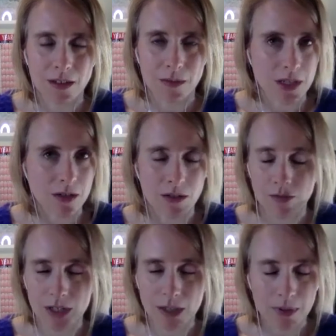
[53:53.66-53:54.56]
still
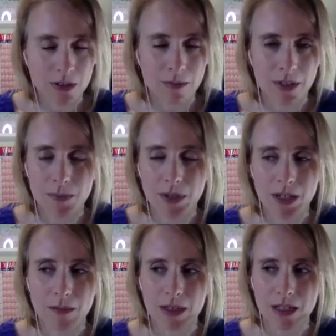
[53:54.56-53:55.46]
obviously building my
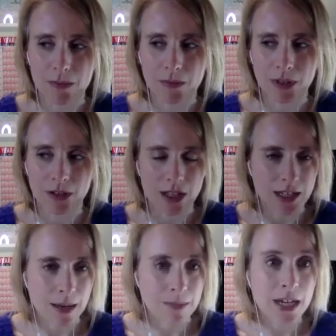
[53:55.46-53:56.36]
speaking business, but there's
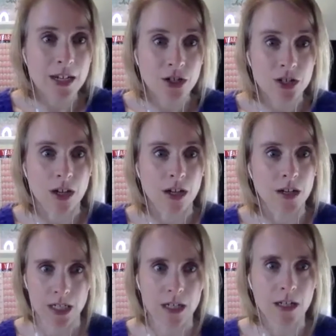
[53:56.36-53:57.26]
that temptation I
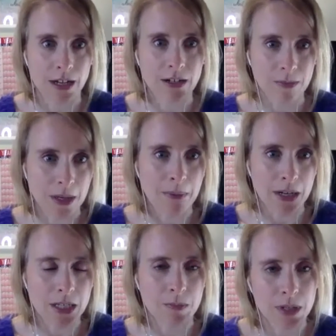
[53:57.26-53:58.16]
need to learn how to be a
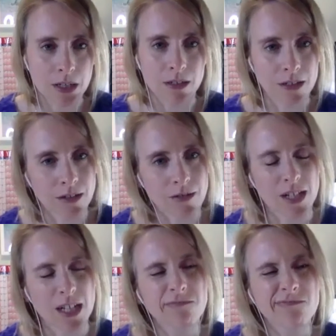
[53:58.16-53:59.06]
better speaker. And I was
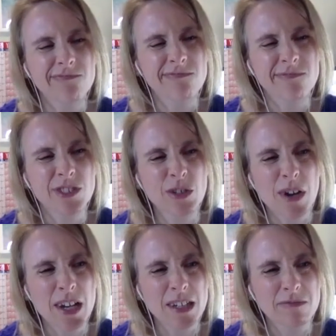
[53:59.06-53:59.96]
like, do
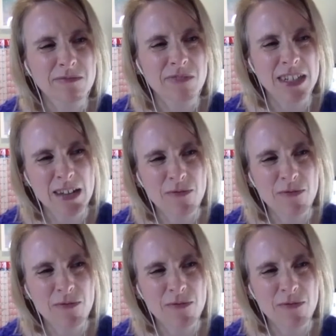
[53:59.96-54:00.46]
I? Is that